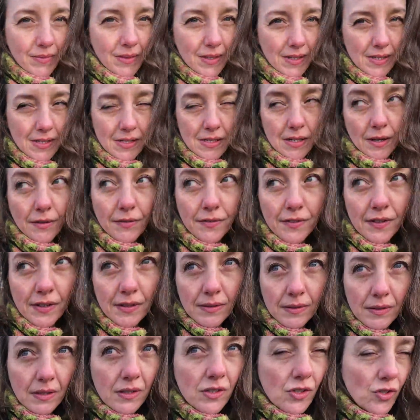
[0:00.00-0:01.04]
the stuff that
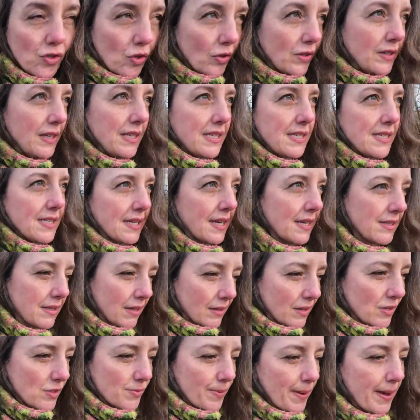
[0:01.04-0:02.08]
John needs to get
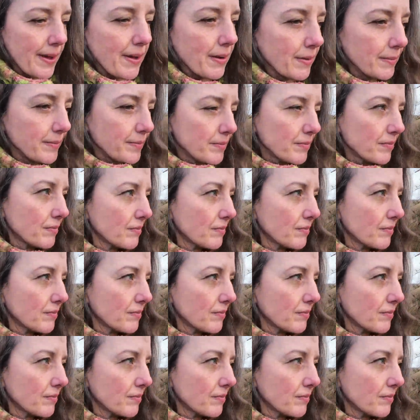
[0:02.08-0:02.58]
done as well,